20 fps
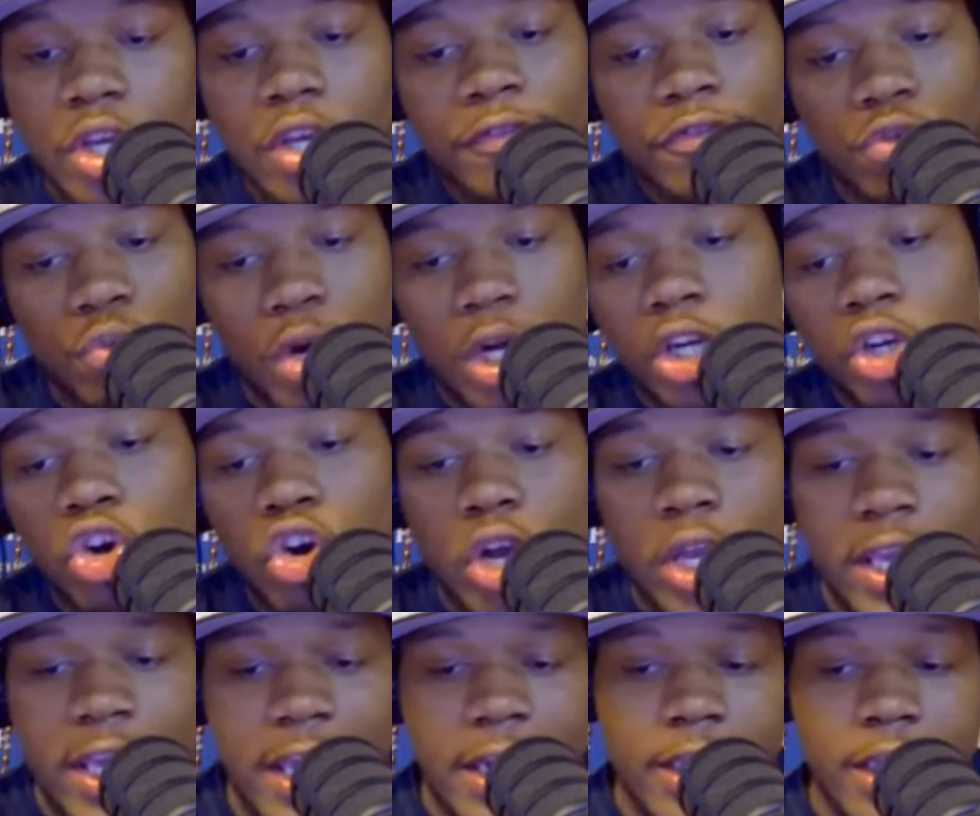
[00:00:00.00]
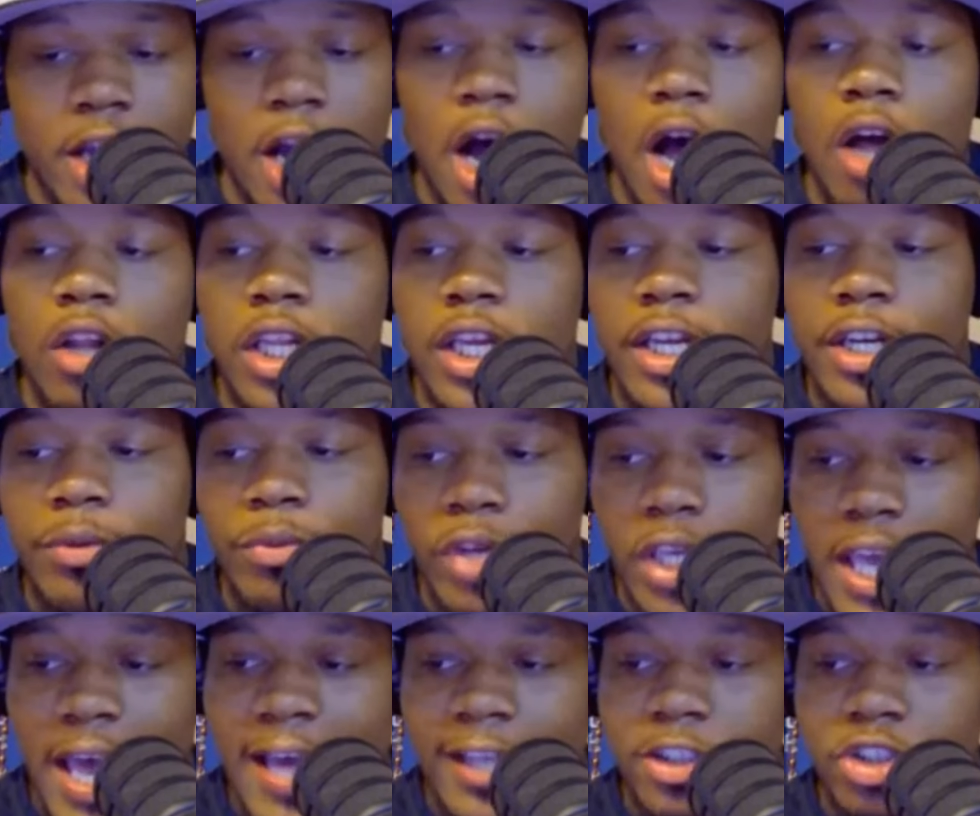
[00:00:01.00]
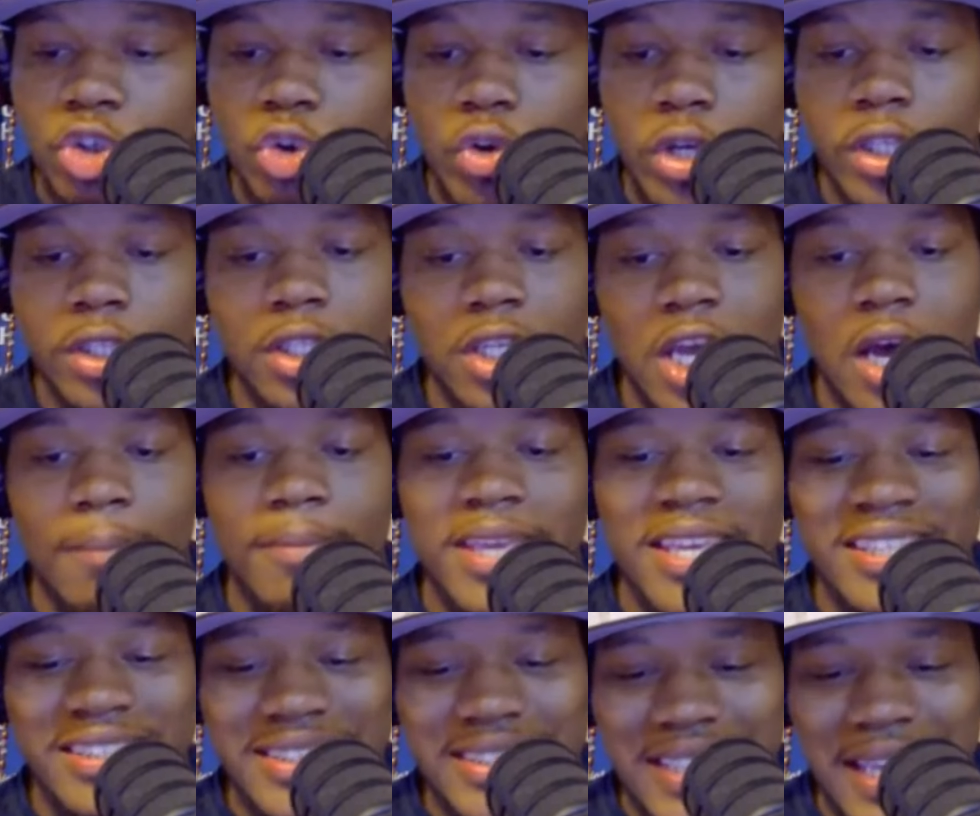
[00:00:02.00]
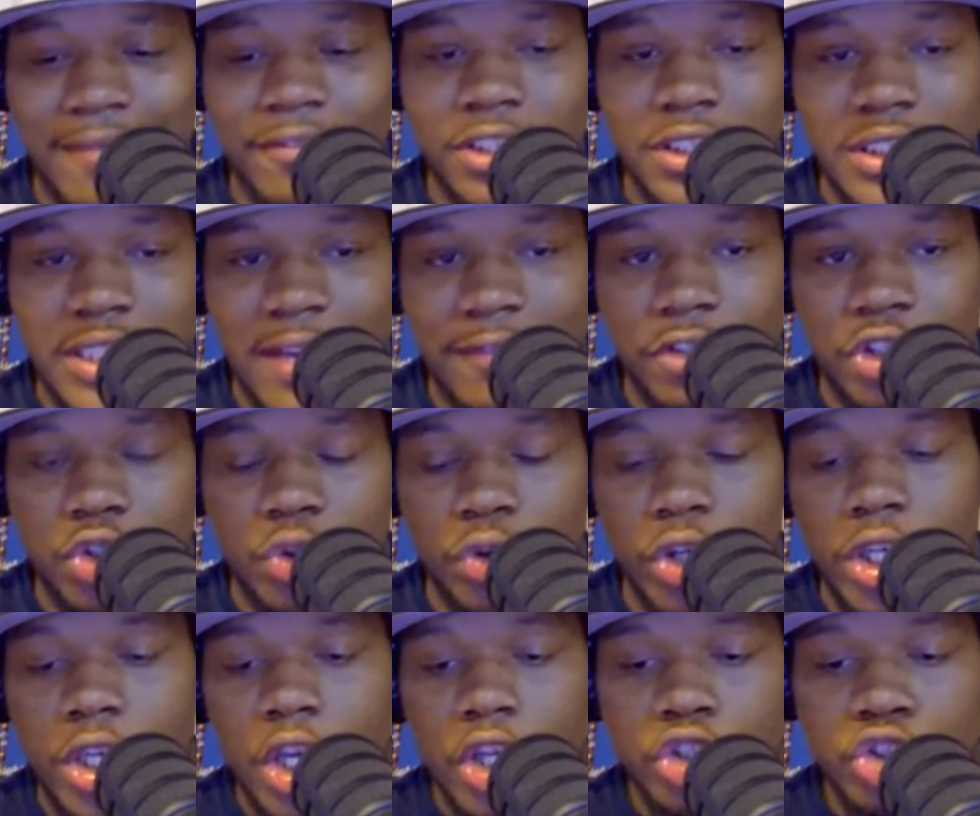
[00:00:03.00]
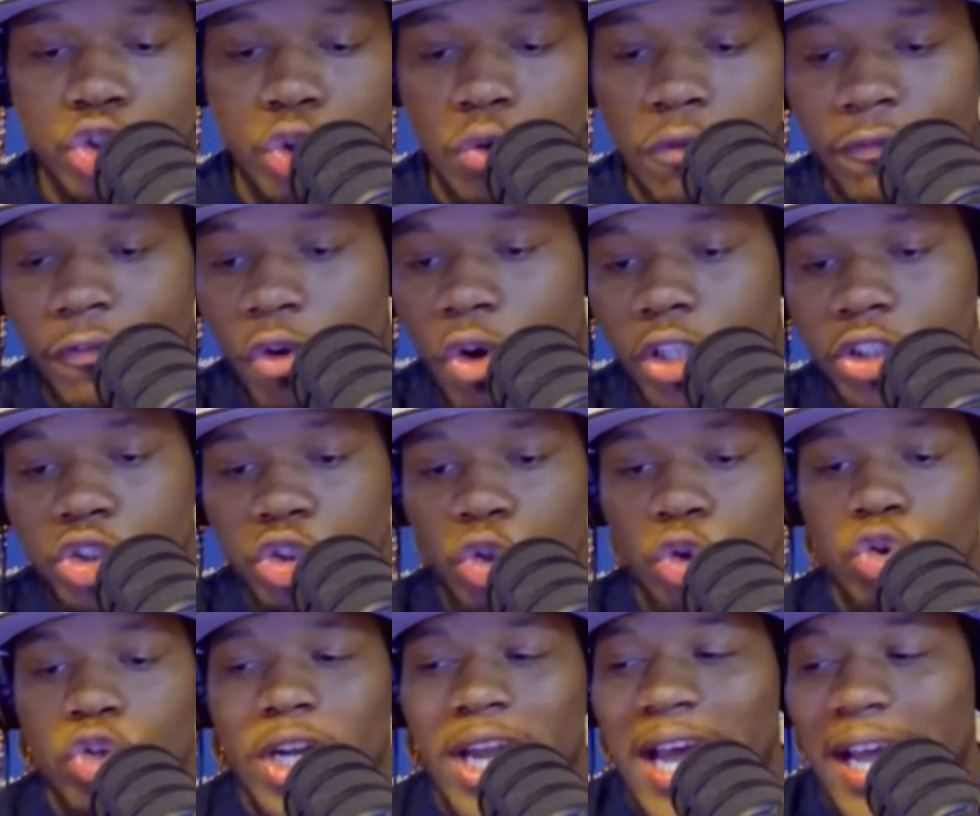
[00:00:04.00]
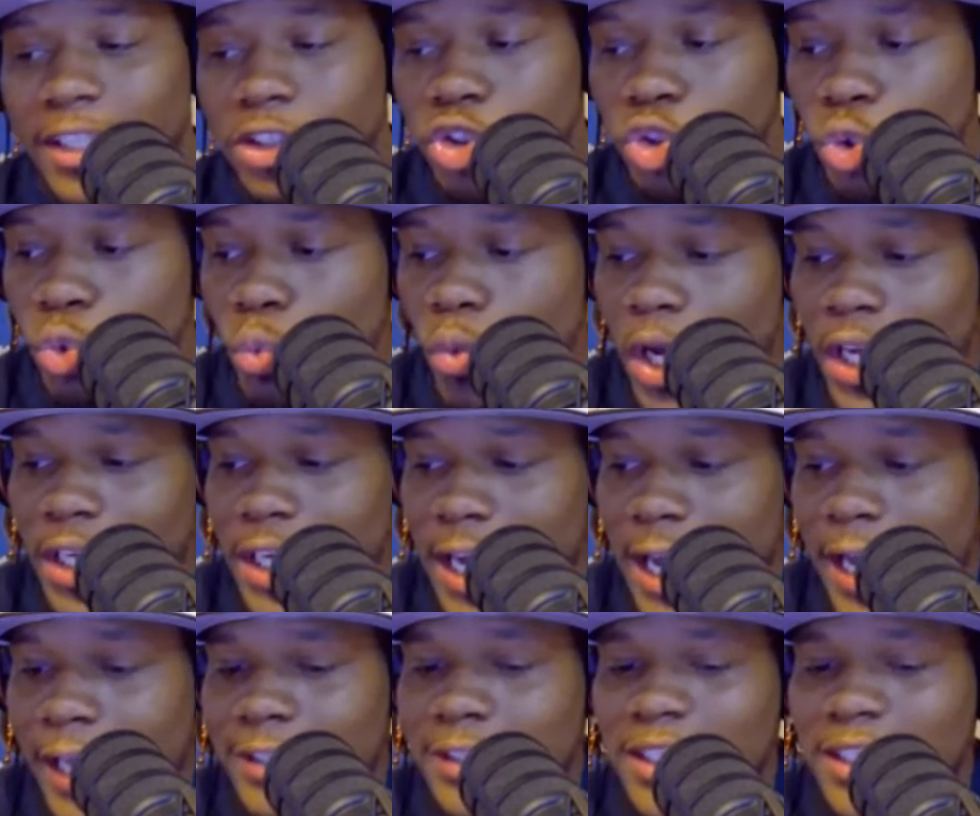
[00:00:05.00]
If you want to go ahead and call in and react to it, number is 773-242-9219.